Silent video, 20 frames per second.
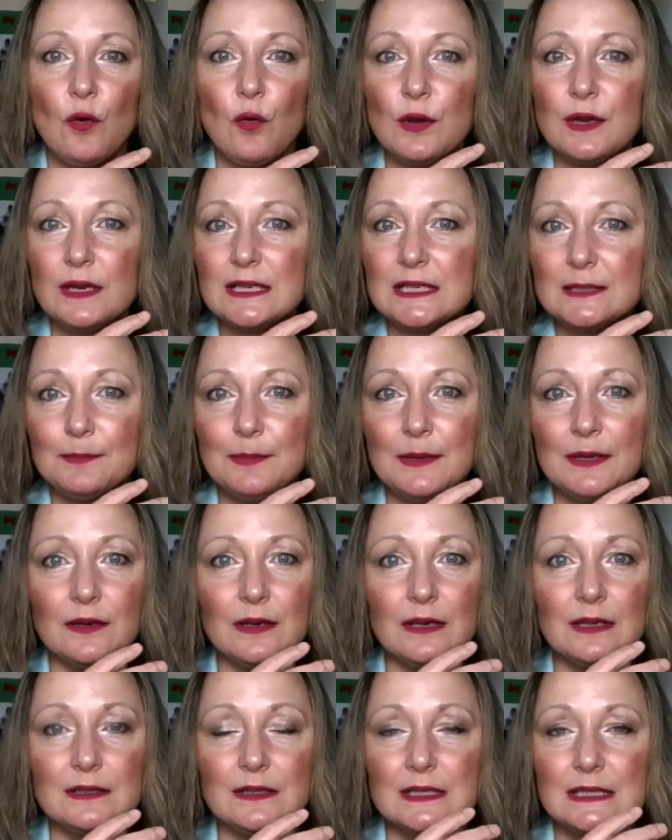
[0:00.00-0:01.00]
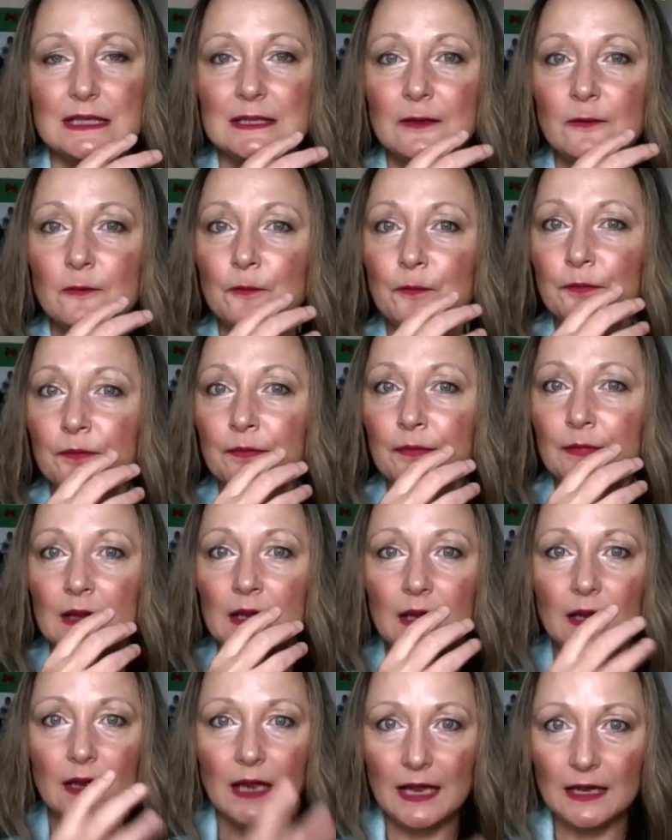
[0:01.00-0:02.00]
or experience
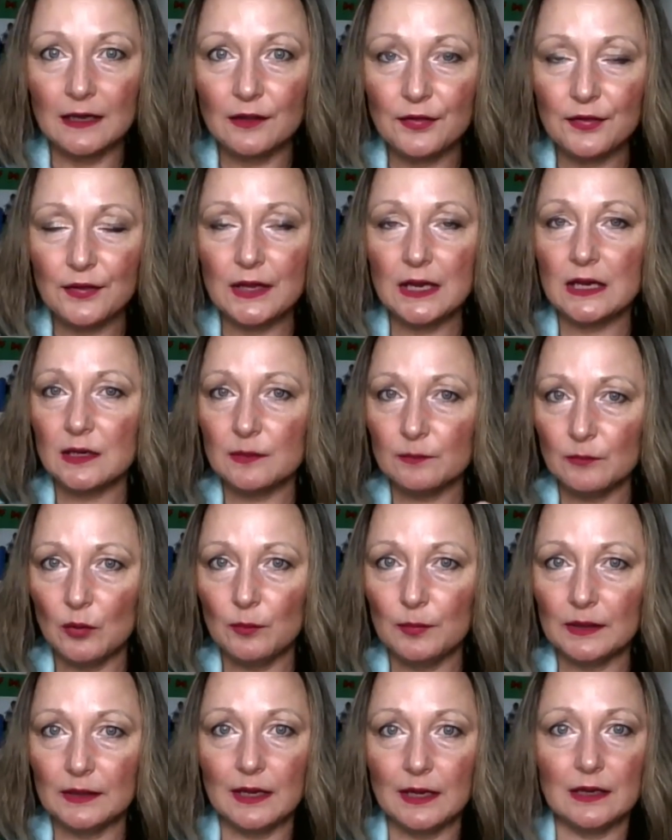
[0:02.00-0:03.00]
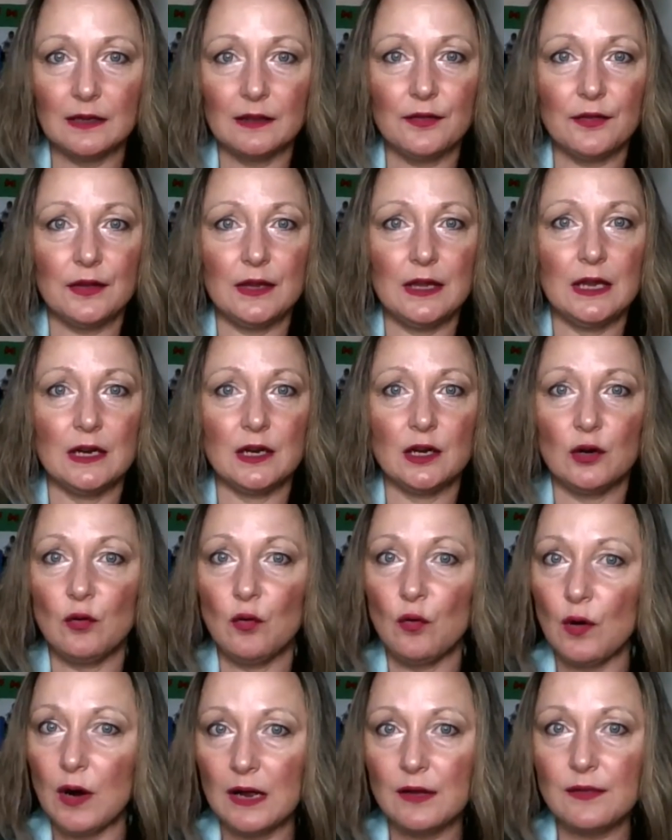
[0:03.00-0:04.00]
healthcare, mobile healthcare,
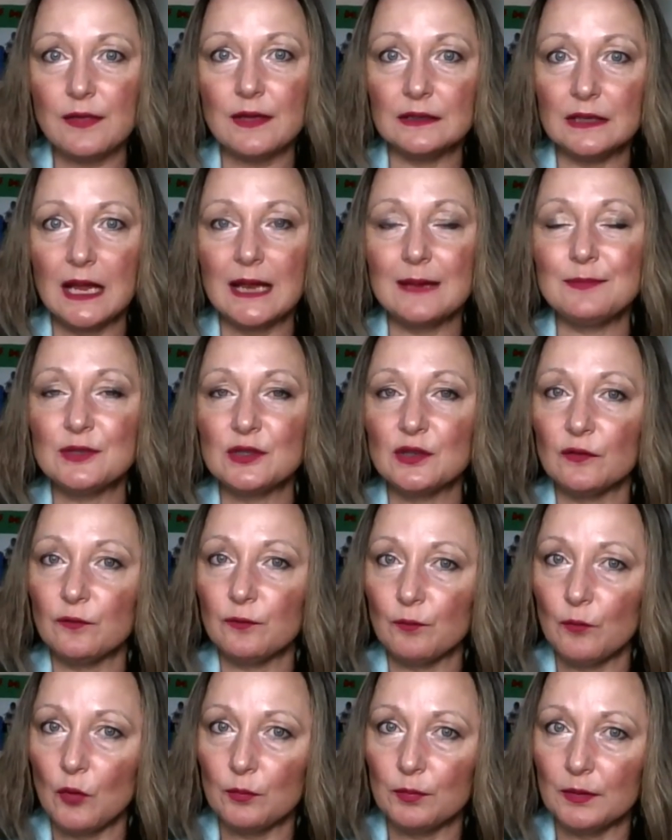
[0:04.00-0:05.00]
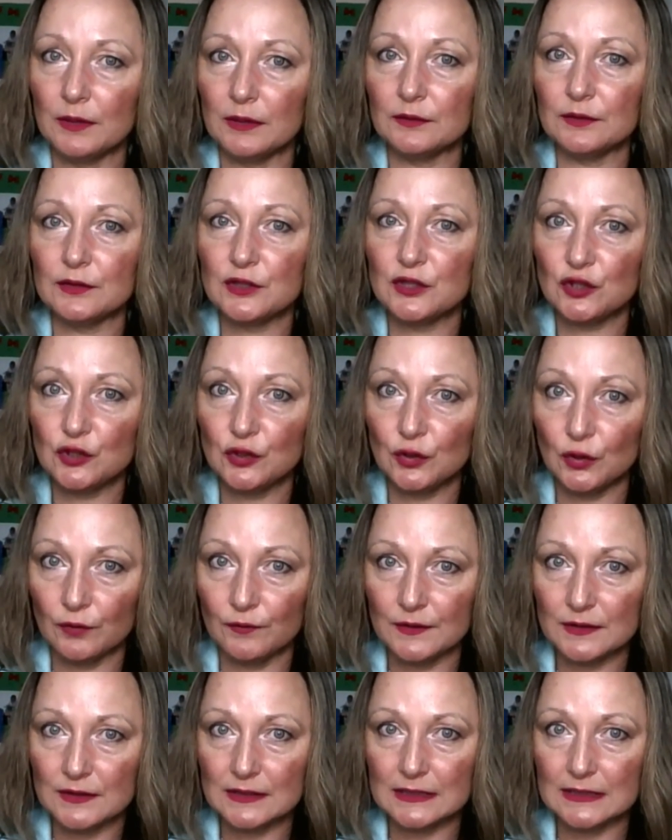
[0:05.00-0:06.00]
or other types of mobile
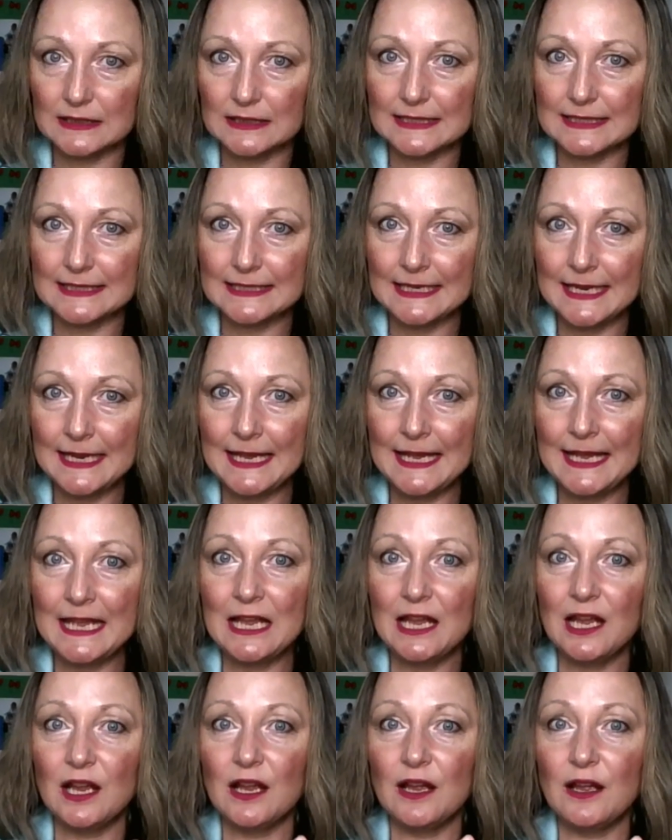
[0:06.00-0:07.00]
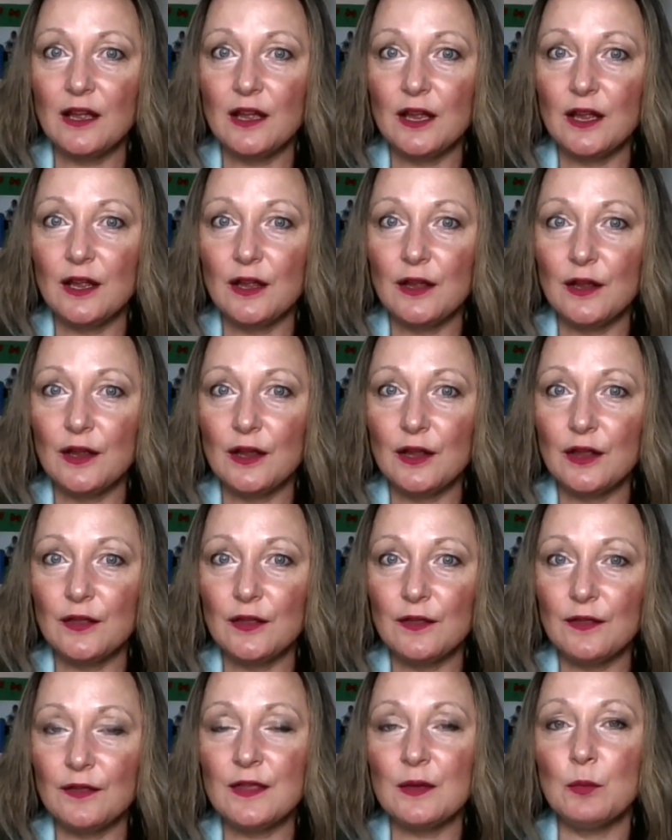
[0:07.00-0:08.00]
services,
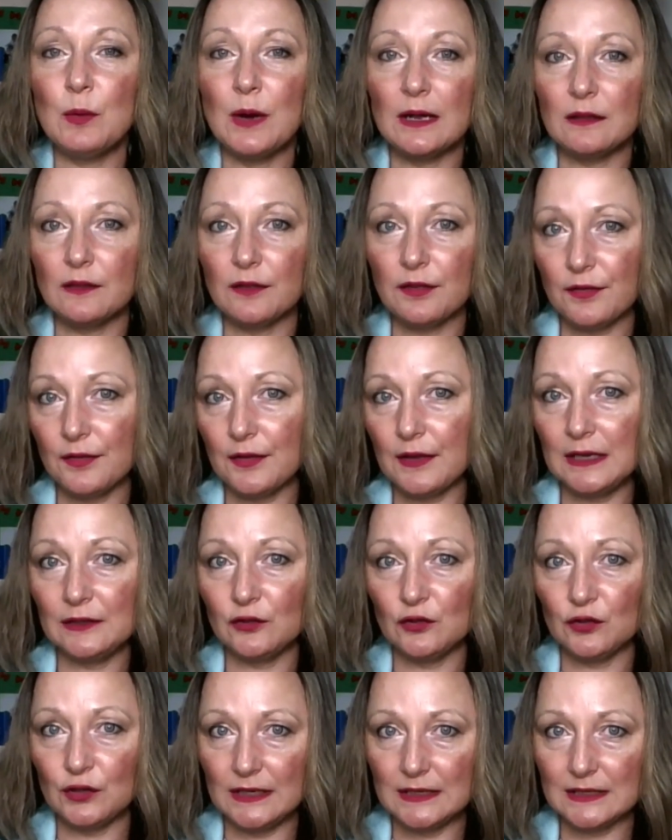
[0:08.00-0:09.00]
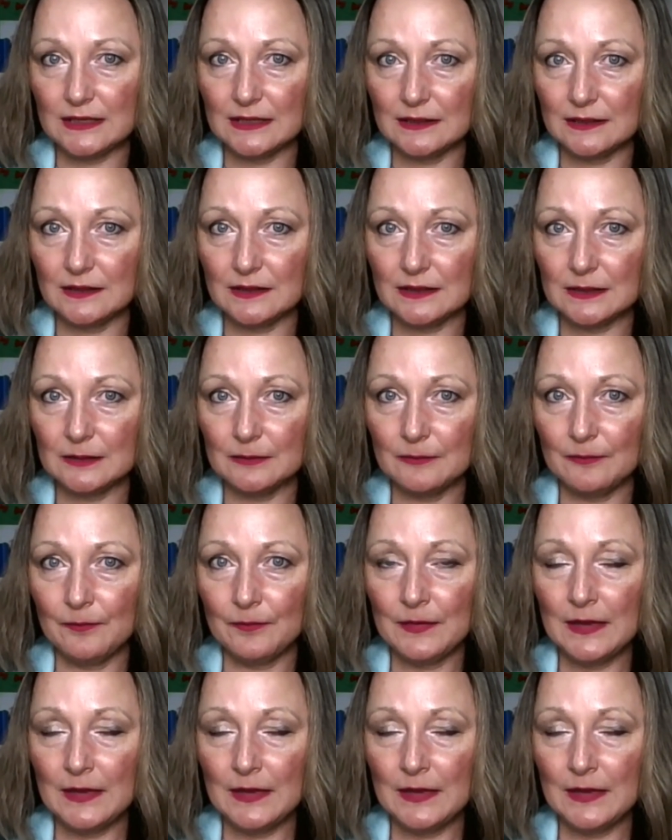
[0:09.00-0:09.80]
the wealth increases.